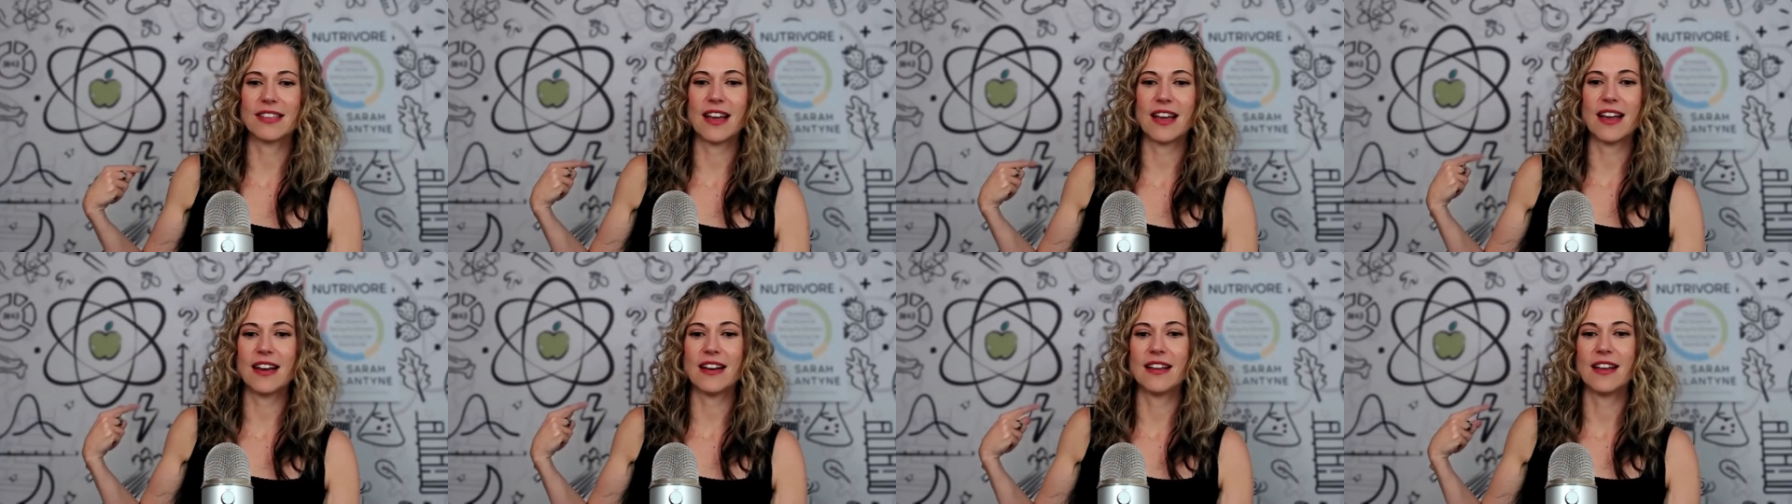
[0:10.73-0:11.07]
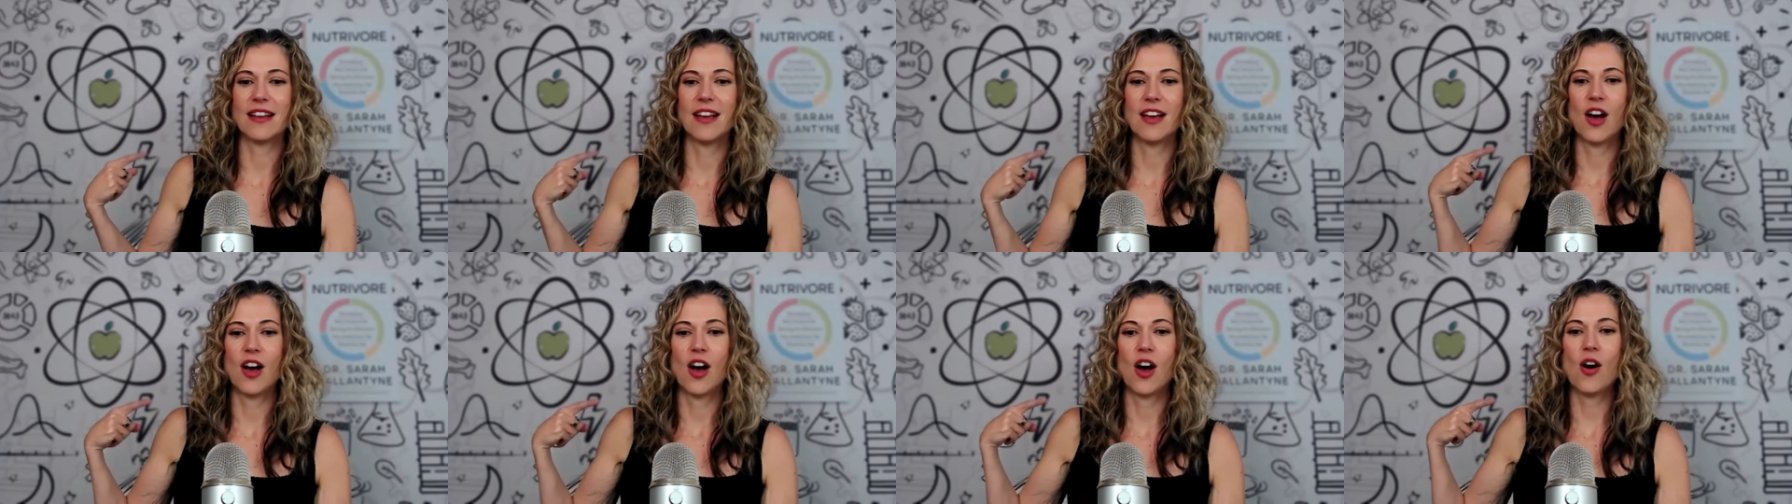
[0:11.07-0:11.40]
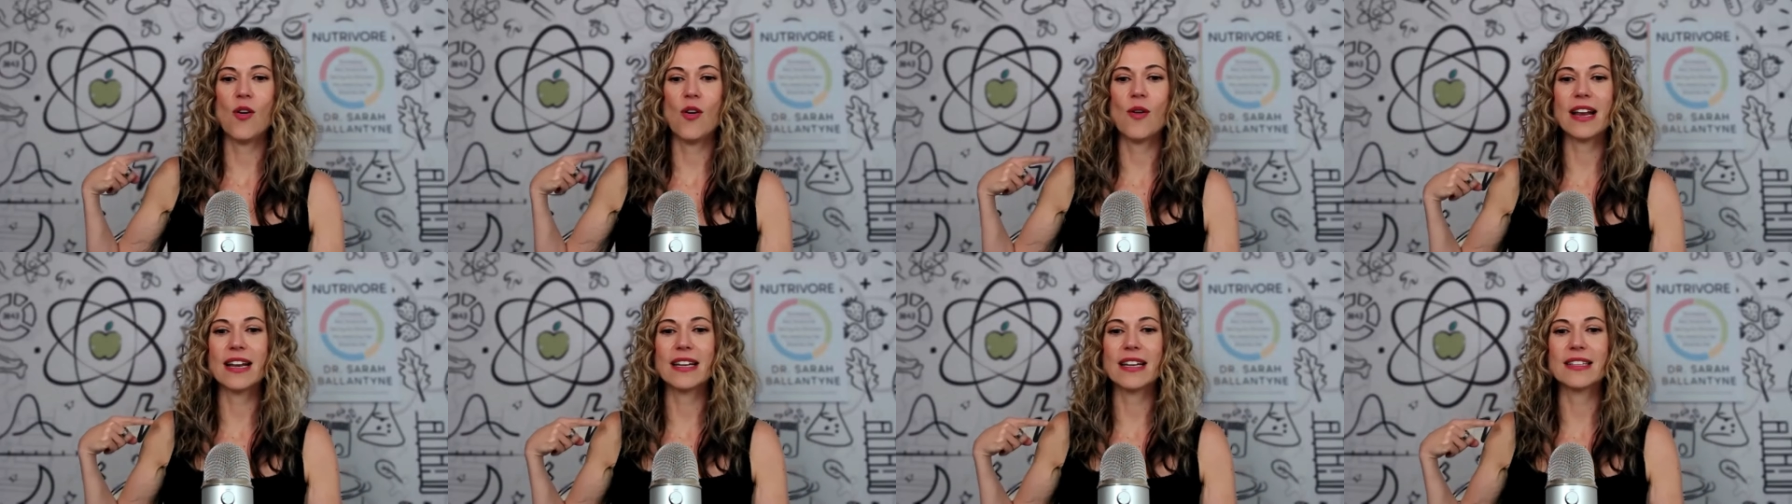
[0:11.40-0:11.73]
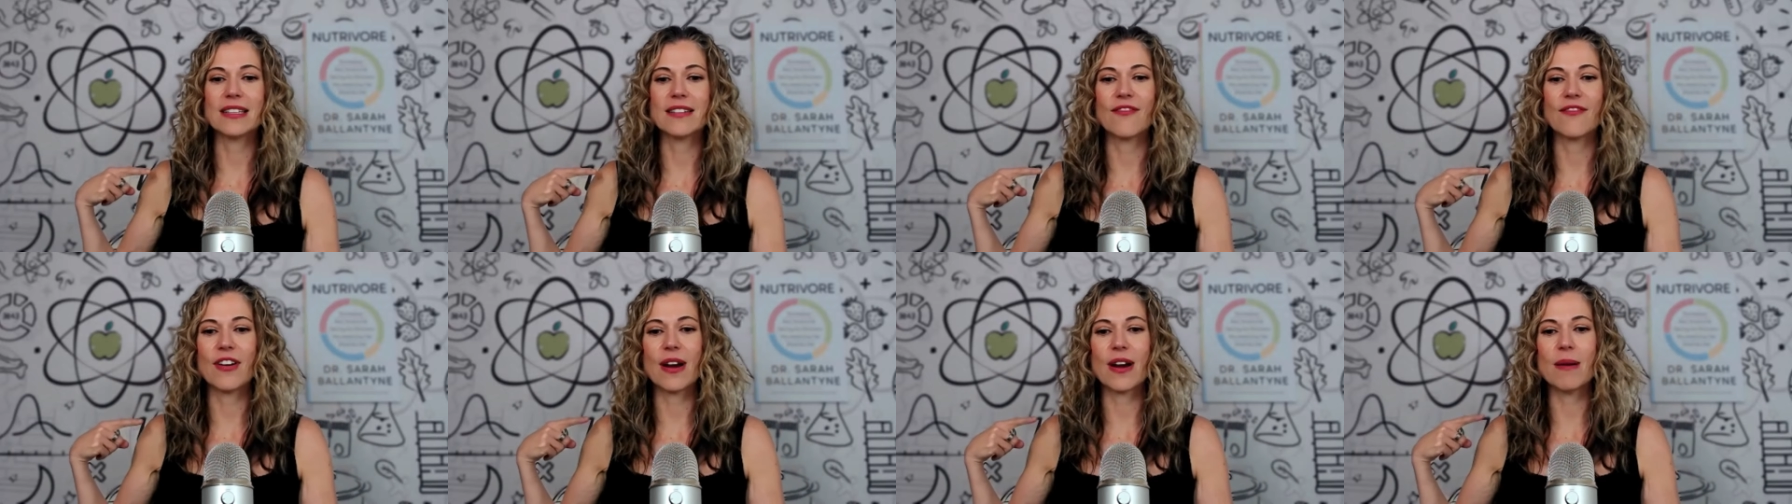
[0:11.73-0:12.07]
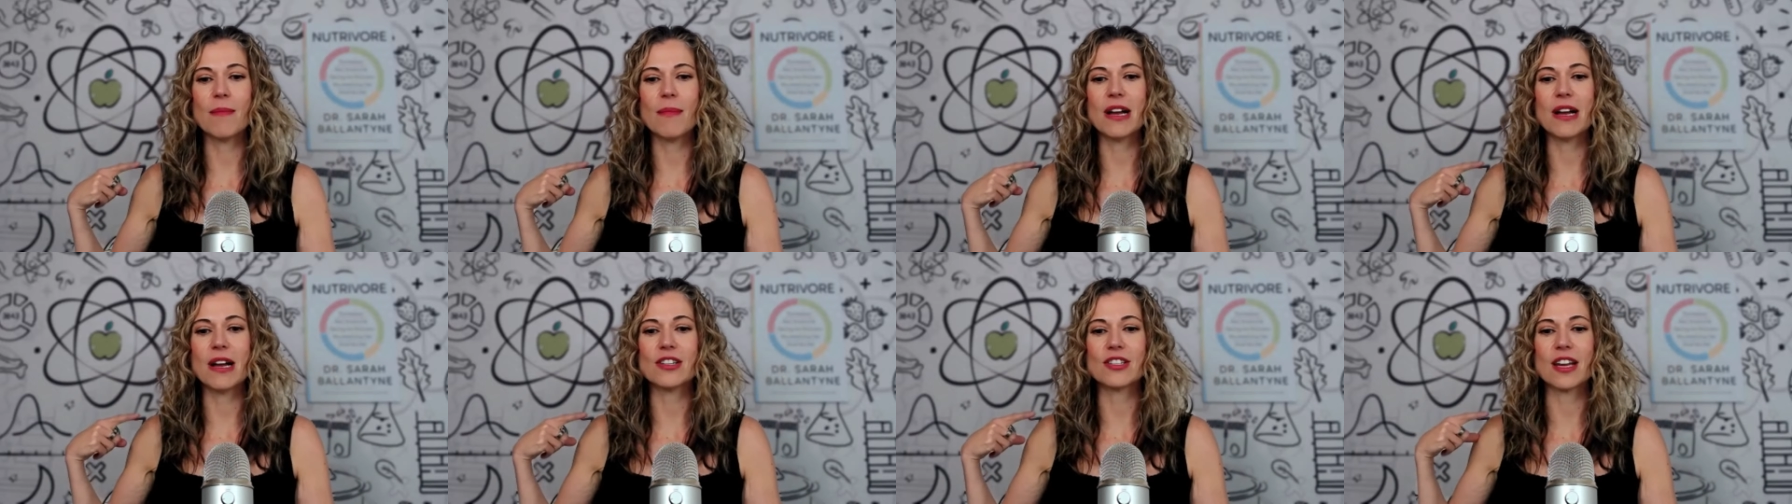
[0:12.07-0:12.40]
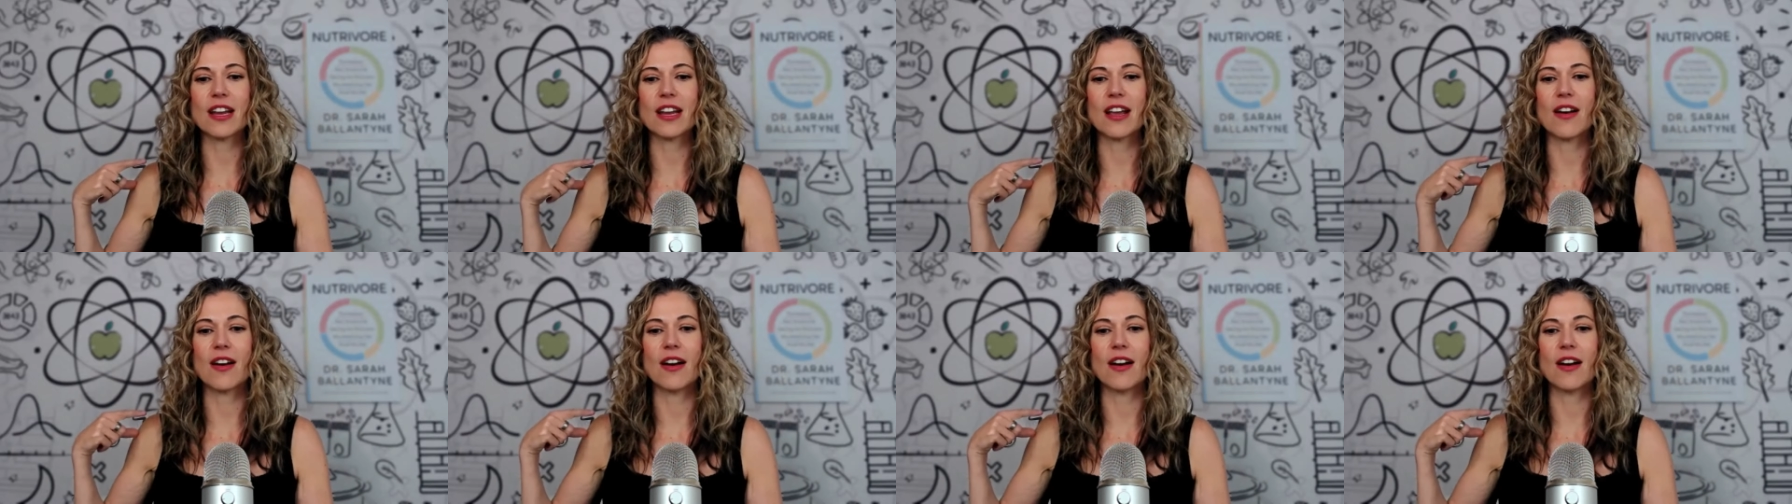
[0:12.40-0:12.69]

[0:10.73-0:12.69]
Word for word: side? Oh, it's very much